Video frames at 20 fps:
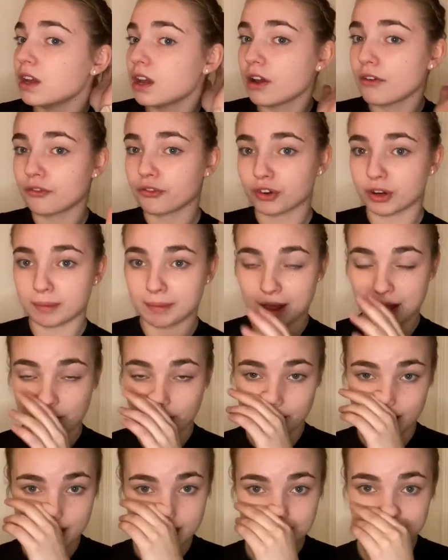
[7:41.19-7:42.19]
For
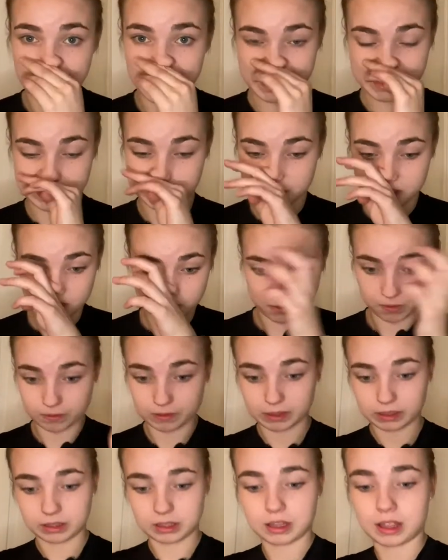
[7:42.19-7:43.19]
ballet, I don't,
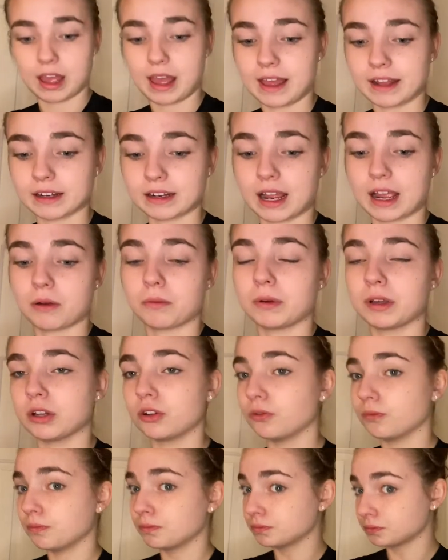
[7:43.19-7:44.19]
and I will.